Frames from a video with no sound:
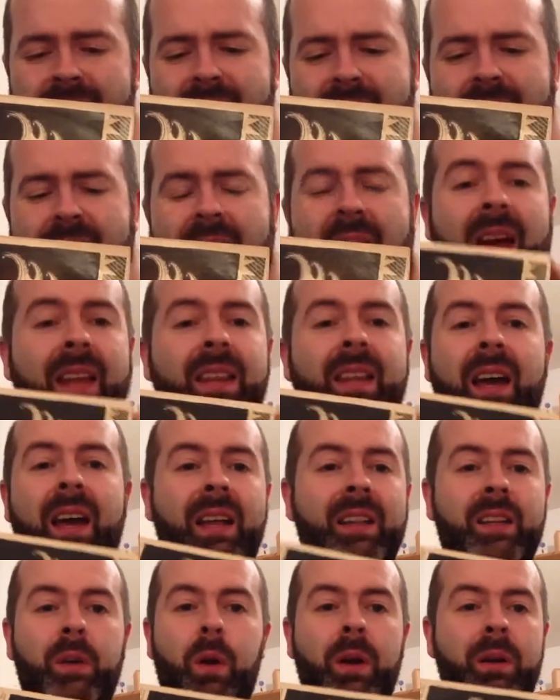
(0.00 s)
I had
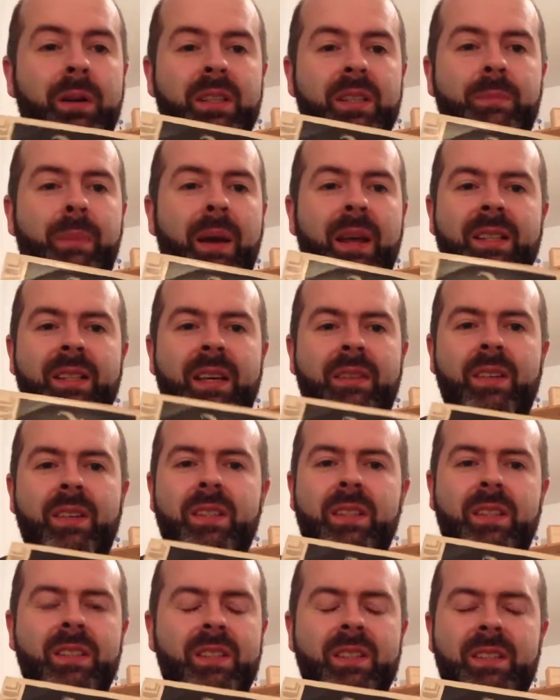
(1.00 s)
to go out and just buy a 7-inch
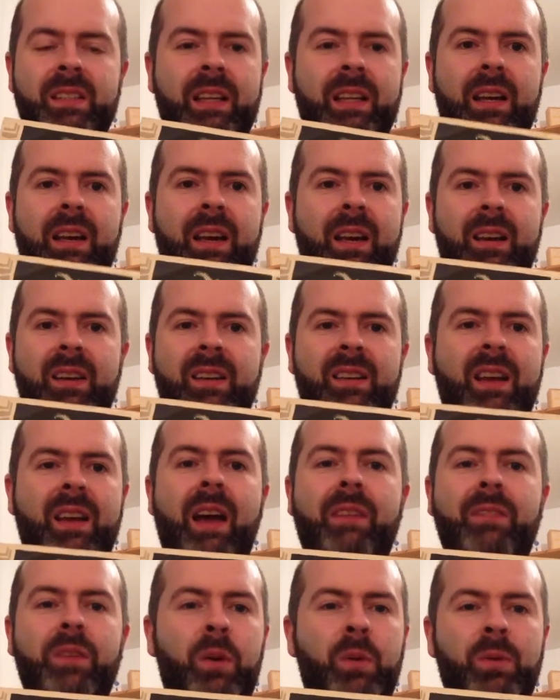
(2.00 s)
because it's like I
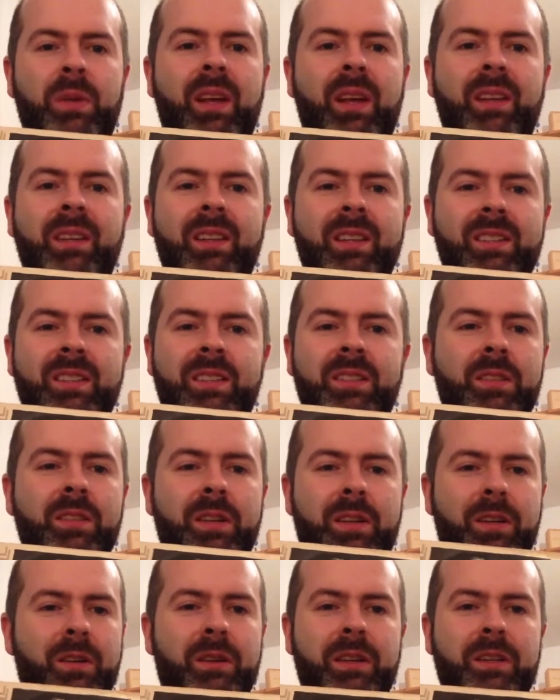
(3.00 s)
have to own that. It's just such a
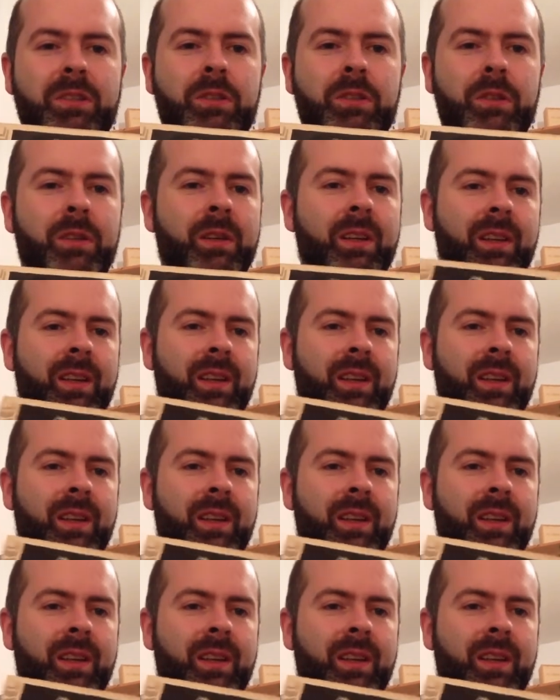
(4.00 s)
great tune.